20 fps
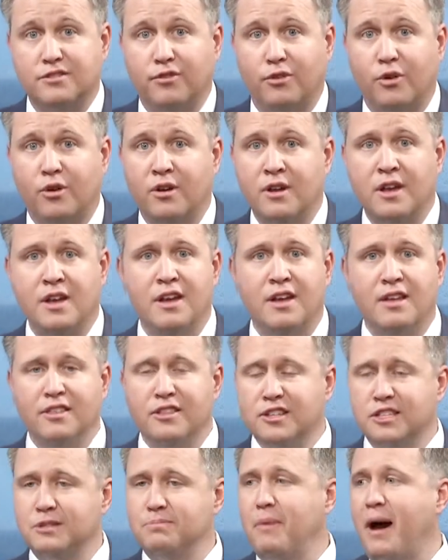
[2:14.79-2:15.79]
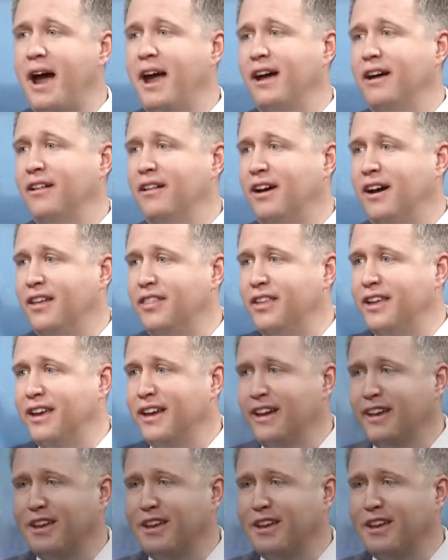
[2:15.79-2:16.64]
floor. The smile on the